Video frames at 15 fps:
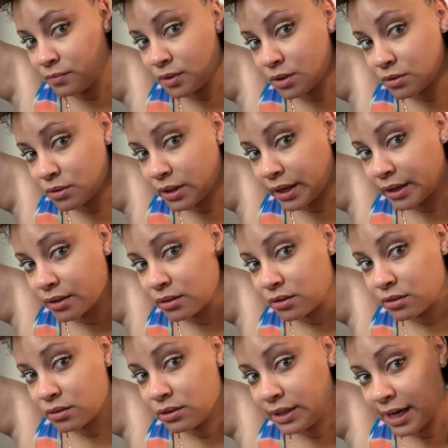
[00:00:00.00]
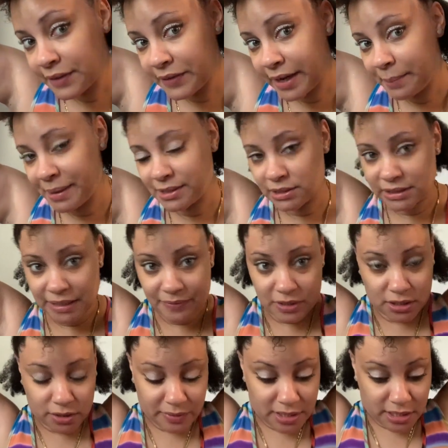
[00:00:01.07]
Okay. Yeah, I think I might just leave it in
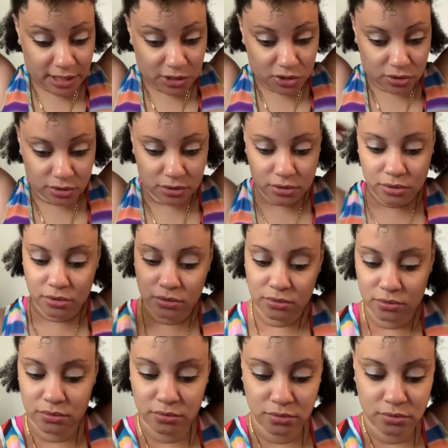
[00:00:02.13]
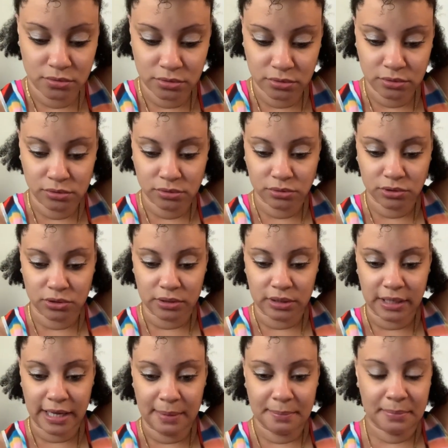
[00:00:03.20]
3 sections. So
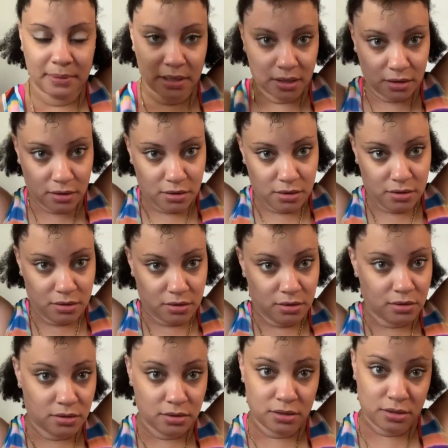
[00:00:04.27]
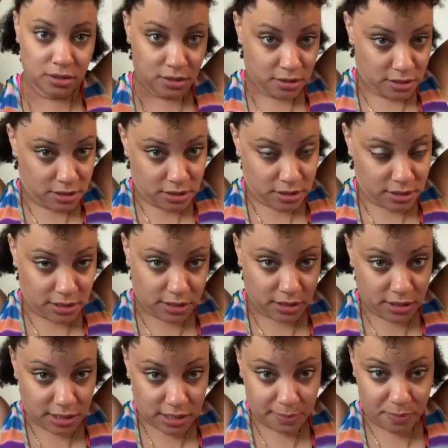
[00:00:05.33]
let me get
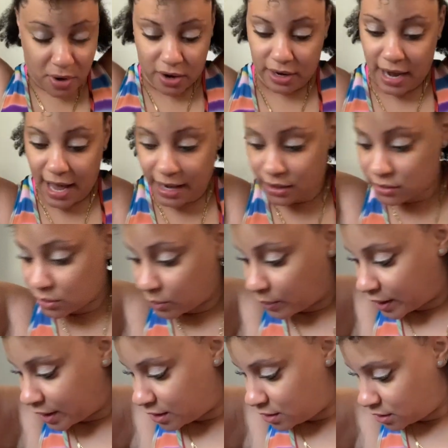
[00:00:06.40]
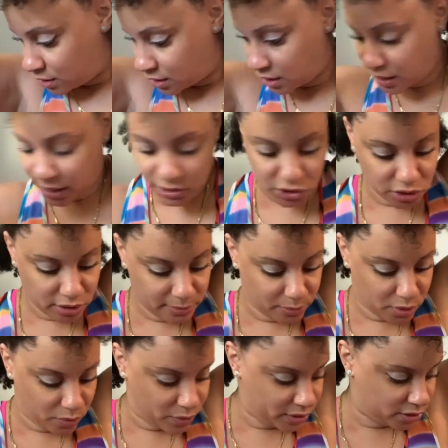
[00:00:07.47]
this part out of the way. I should have
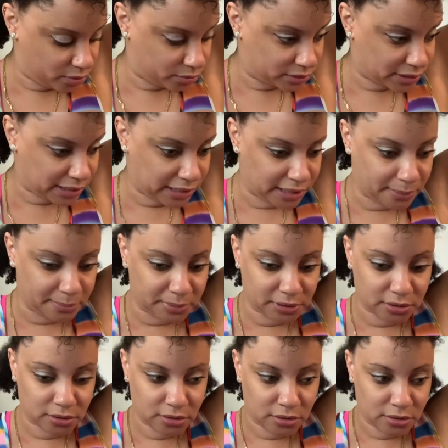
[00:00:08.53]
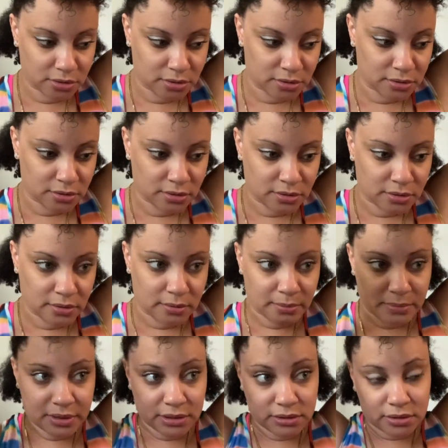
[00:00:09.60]
bought one of those clips,
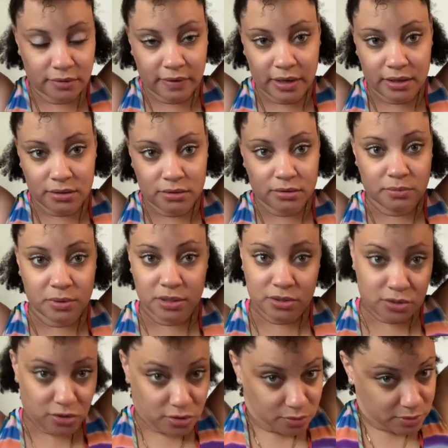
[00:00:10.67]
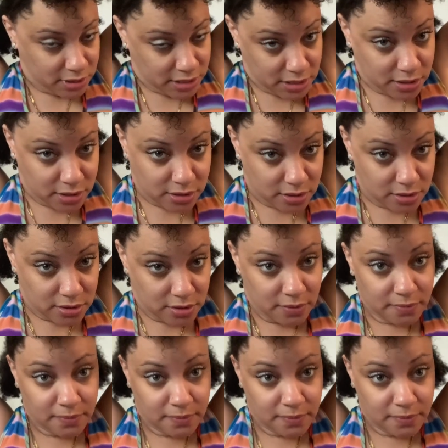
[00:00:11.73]
but it's all right. We could just do it like this.